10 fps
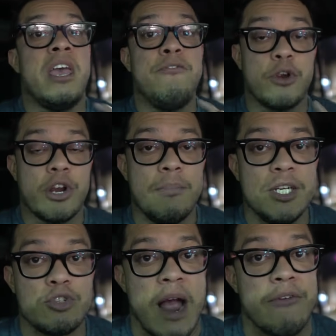if you're gonna
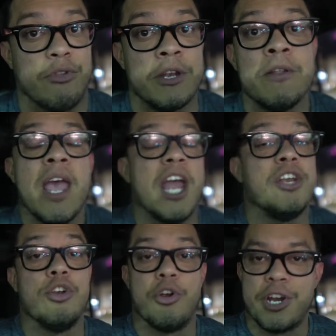be traveling and
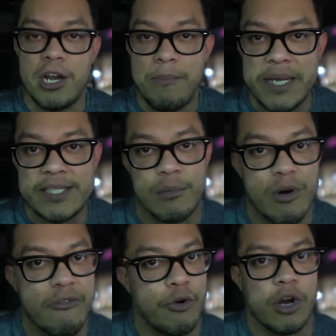you know you're gonna be
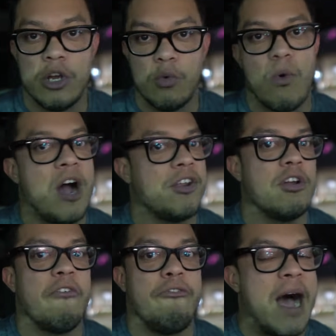somewhere for a good while, you
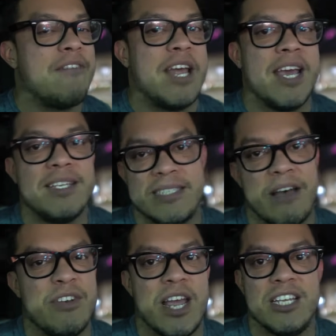know, five days,
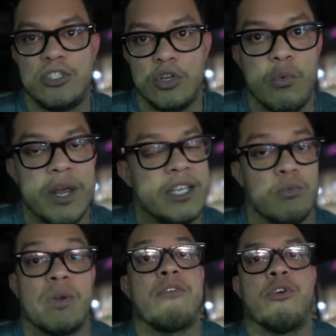seven days, two weeks,
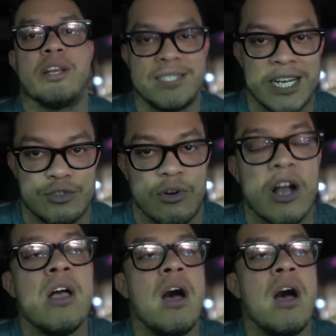whatever, et cetera.